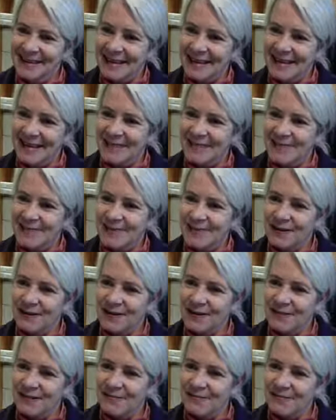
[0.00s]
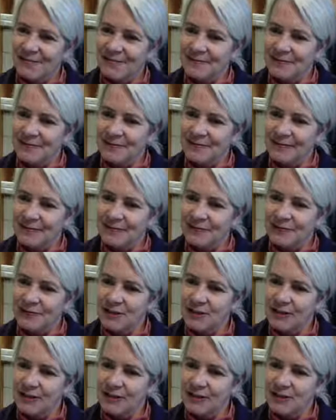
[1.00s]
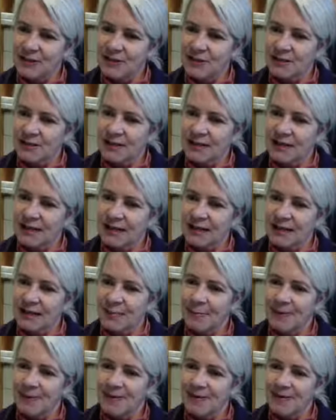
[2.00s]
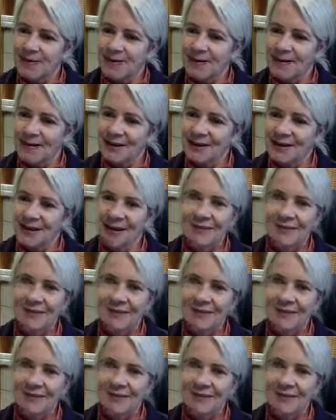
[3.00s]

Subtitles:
Thanks for telling us, Kristen, about this article.